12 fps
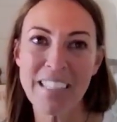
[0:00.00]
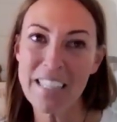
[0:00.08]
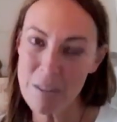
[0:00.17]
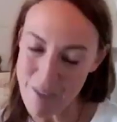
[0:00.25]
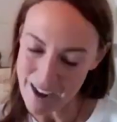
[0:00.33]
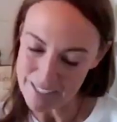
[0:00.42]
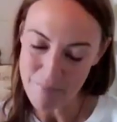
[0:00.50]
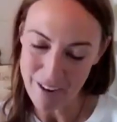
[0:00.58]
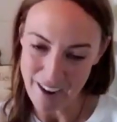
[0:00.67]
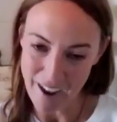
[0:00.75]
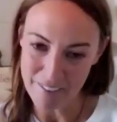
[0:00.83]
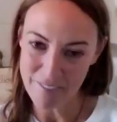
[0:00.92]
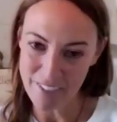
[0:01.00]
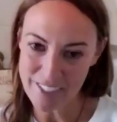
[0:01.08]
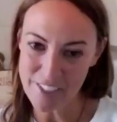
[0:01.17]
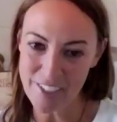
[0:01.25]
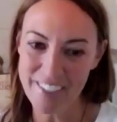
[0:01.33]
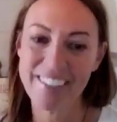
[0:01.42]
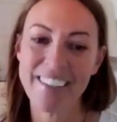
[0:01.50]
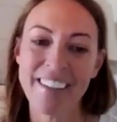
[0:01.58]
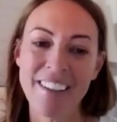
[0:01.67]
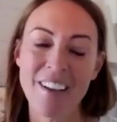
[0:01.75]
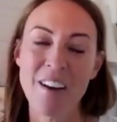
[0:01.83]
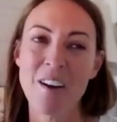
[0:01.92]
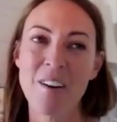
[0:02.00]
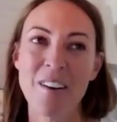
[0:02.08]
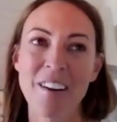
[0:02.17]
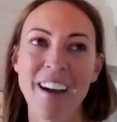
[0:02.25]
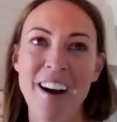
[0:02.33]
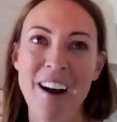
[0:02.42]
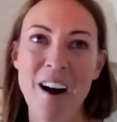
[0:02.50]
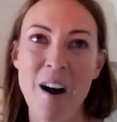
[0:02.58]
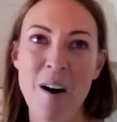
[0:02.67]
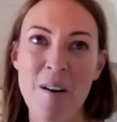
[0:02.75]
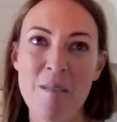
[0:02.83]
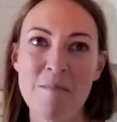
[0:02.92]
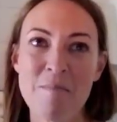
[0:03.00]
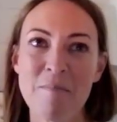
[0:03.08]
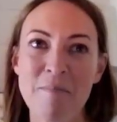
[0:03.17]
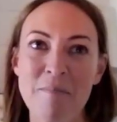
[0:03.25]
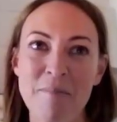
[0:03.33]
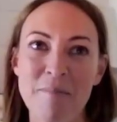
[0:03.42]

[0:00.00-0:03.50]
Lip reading: getting back to my nonfiction. Um,